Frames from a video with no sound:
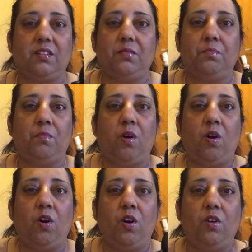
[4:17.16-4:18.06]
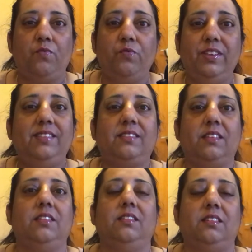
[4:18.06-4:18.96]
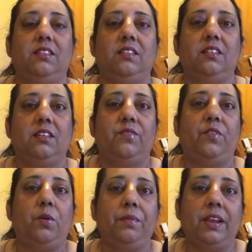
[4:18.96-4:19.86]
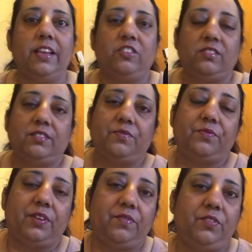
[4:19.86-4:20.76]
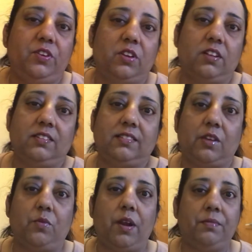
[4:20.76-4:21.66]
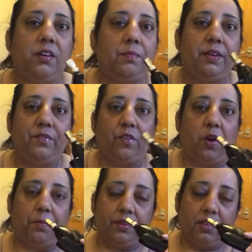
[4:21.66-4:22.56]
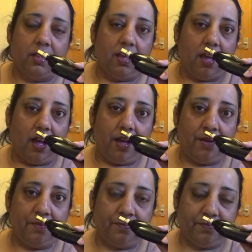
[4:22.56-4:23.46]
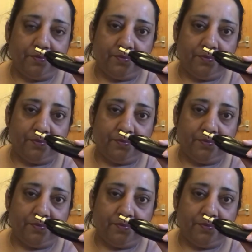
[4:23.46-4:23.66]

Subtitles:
more recent formulations, if you understand where I'm coming from. Yeah,